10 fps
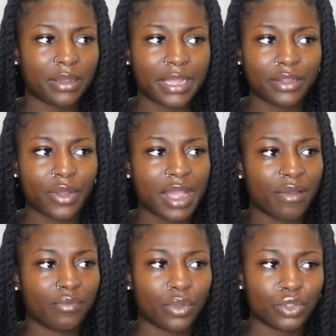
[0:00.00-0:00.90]
Like, they'll
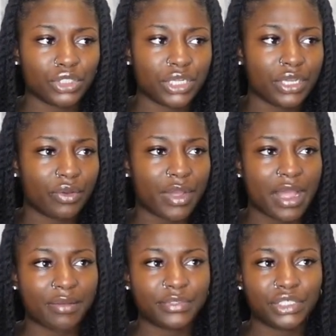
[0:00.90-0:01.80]
have lotion, they'll
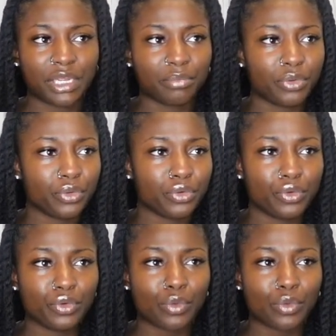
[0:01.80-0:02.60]
have shampoo,